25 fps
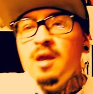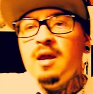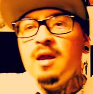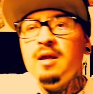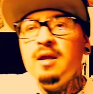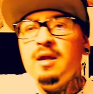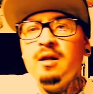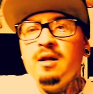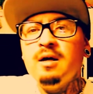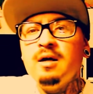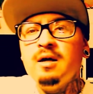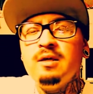
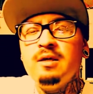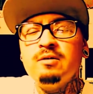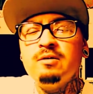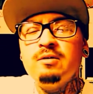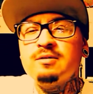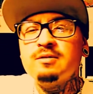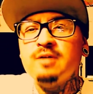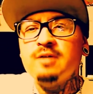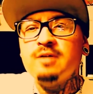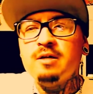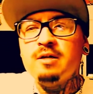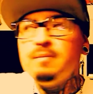And he
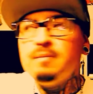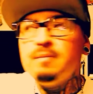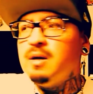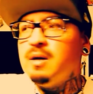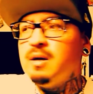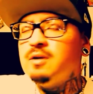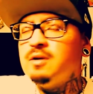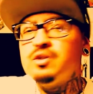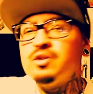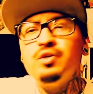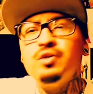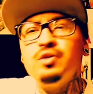was talking
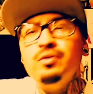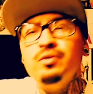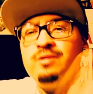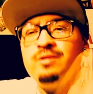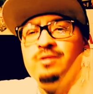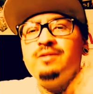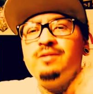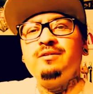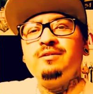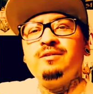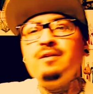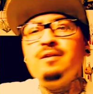about
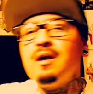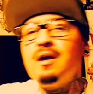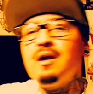shooting his